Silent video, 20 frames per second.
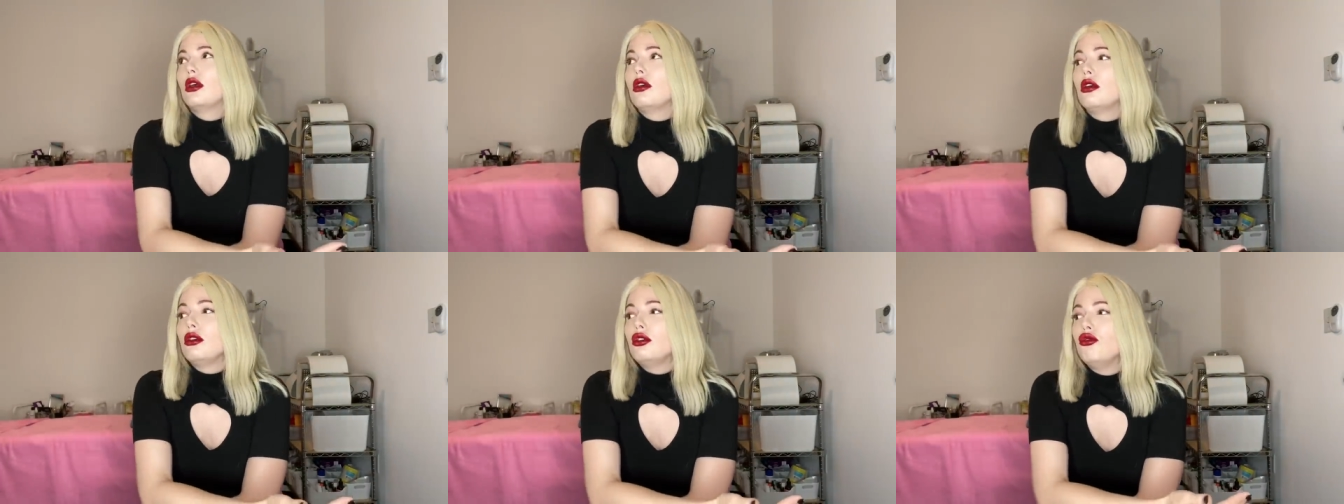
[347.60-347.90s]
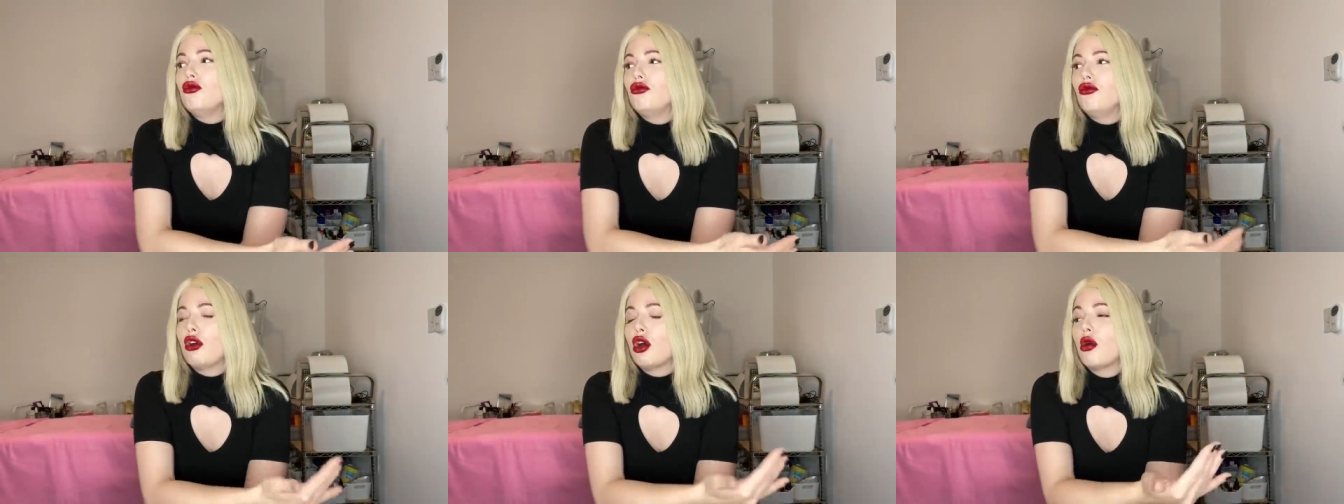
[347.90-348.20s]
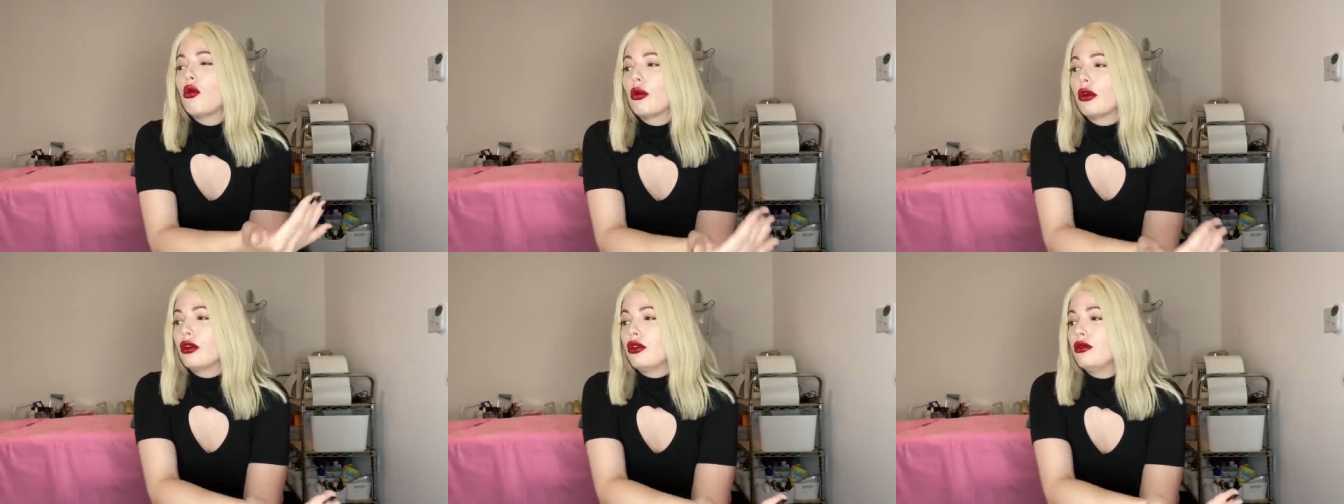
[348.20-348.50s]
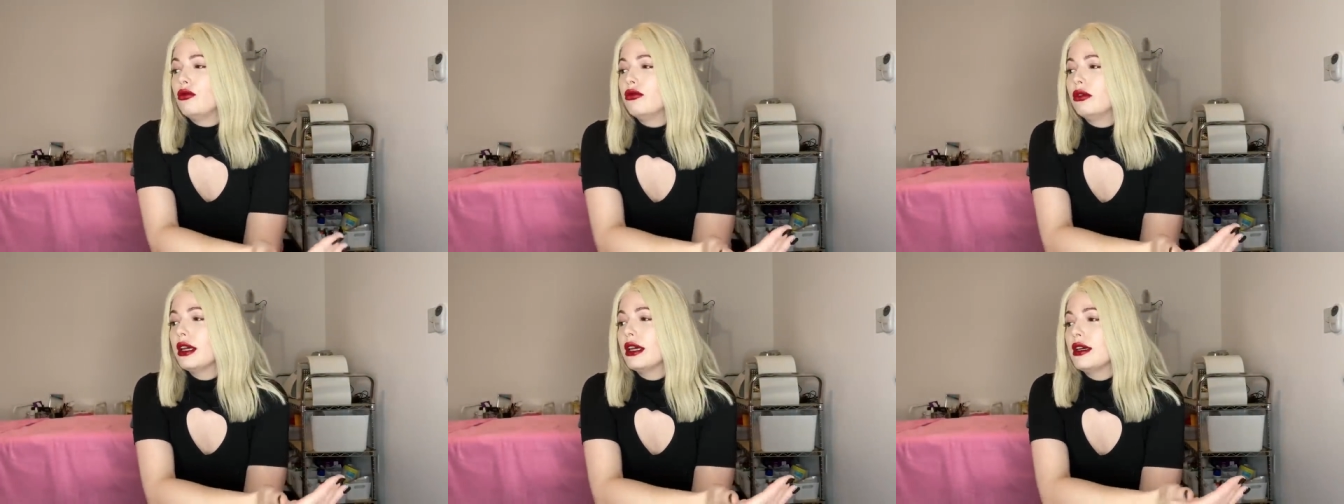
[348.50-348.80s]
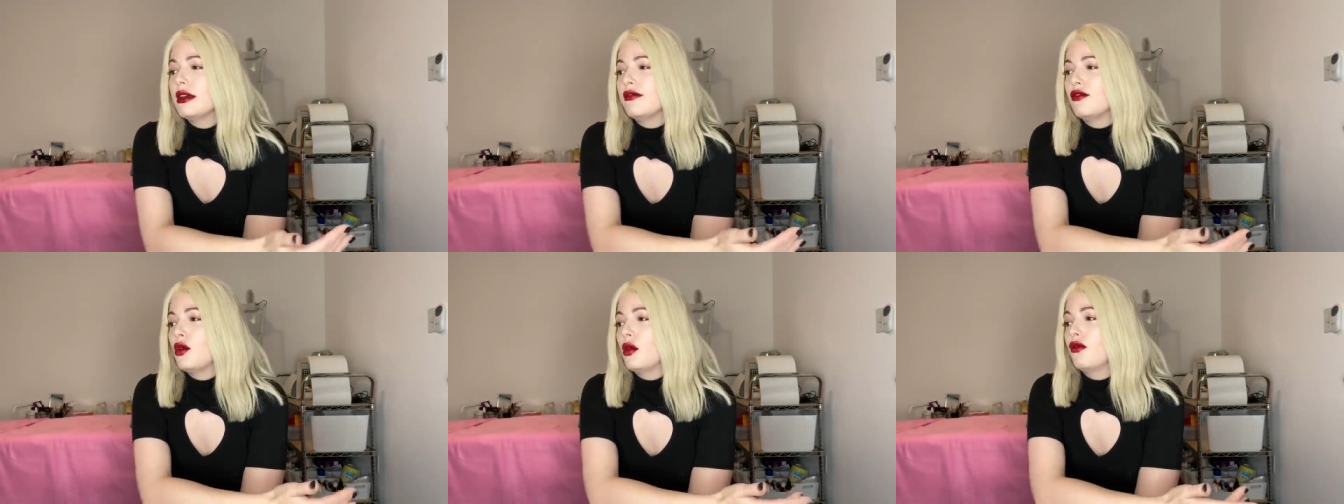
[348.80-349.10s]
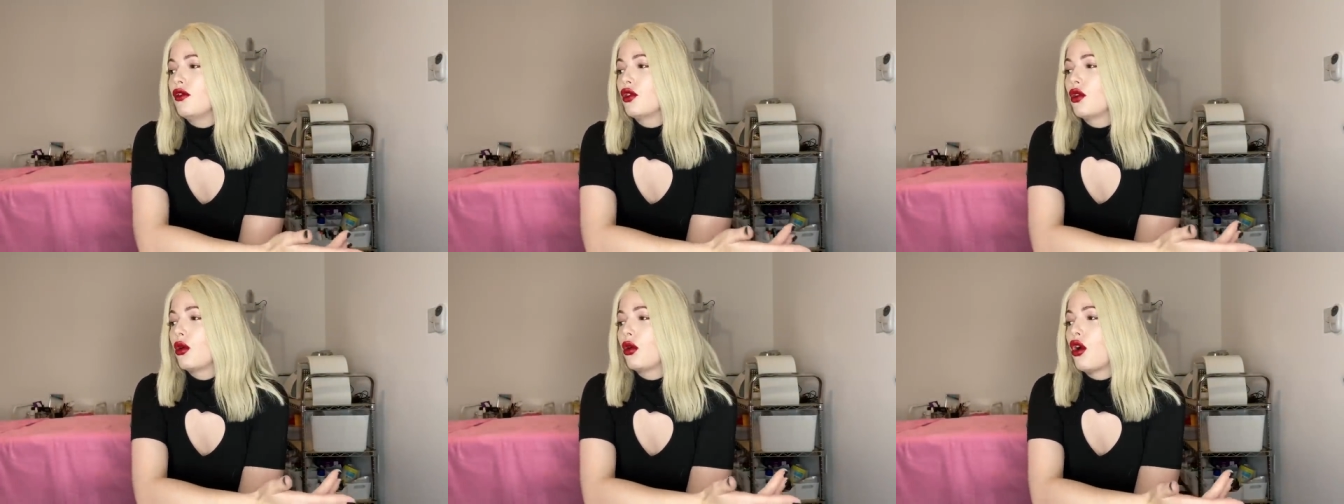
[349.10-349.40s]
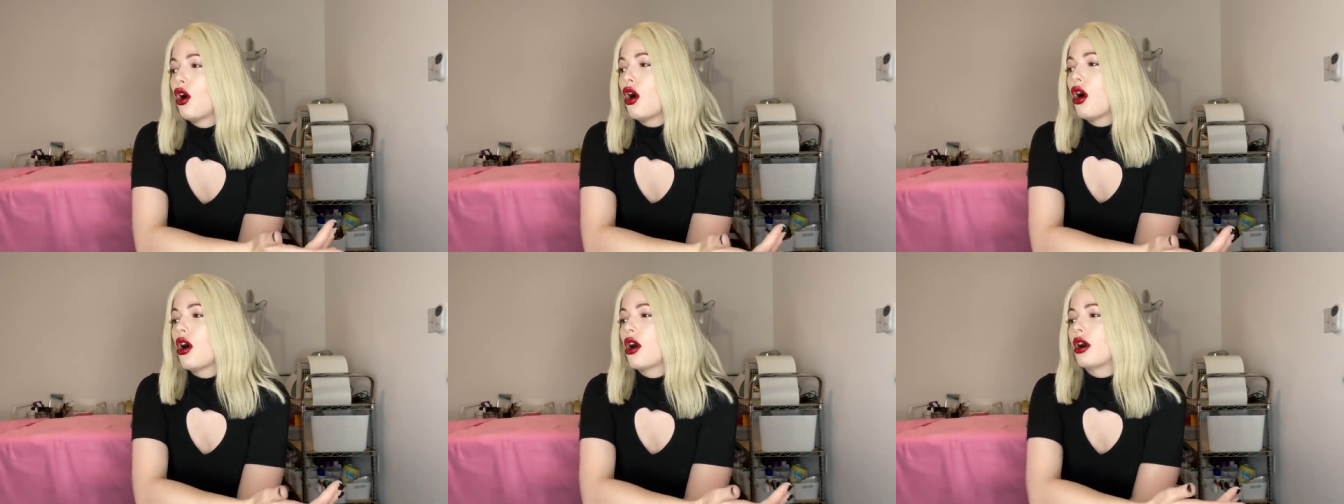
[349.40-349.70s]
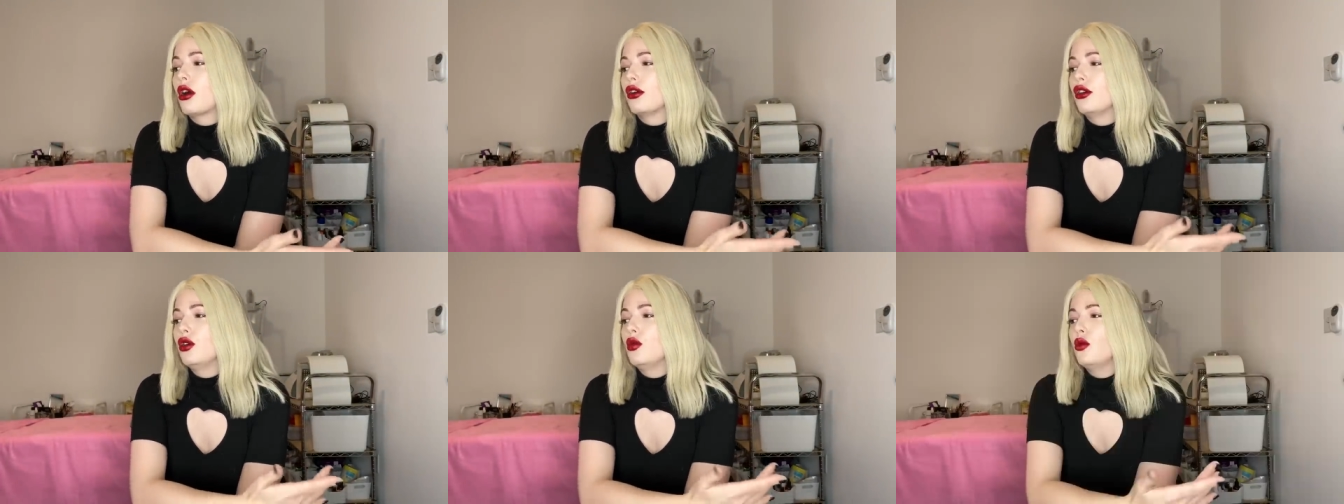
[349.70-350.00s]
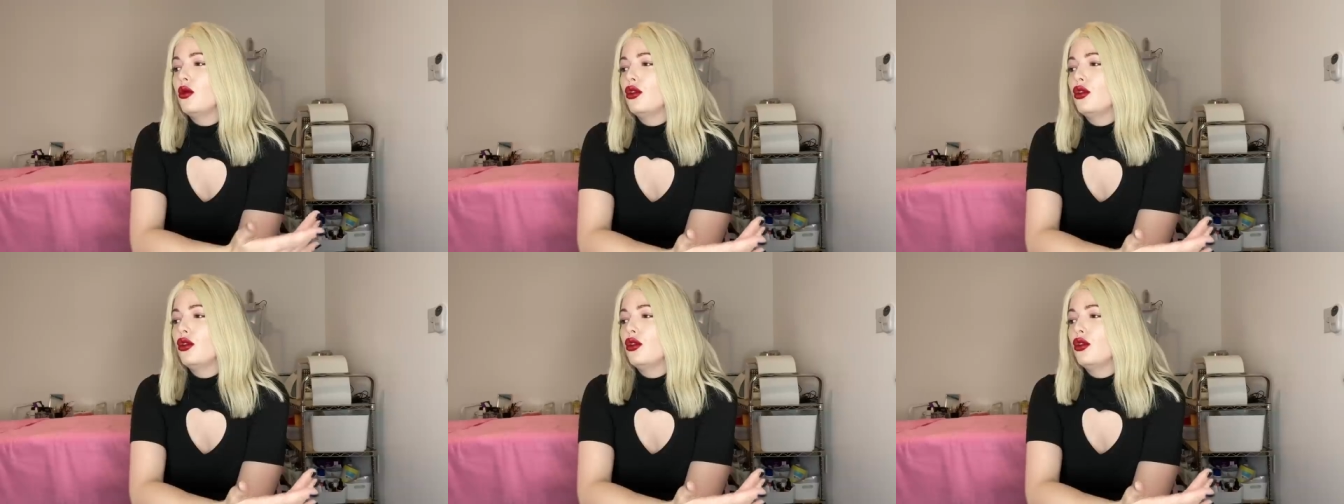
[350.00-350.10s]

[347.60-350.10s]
you know where you live you have your own car you